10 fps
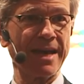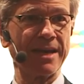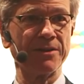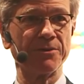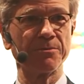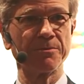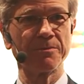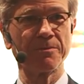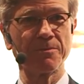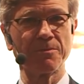And
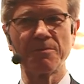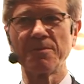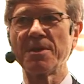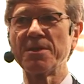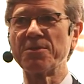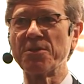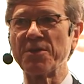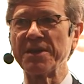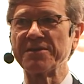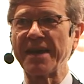the
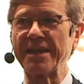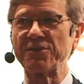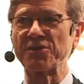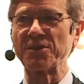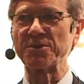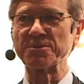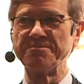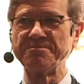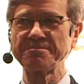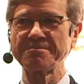think tanks are
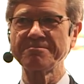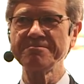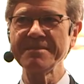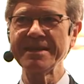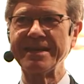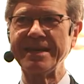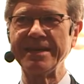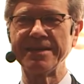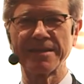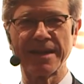
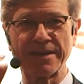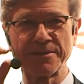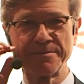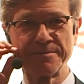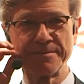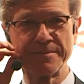key to that,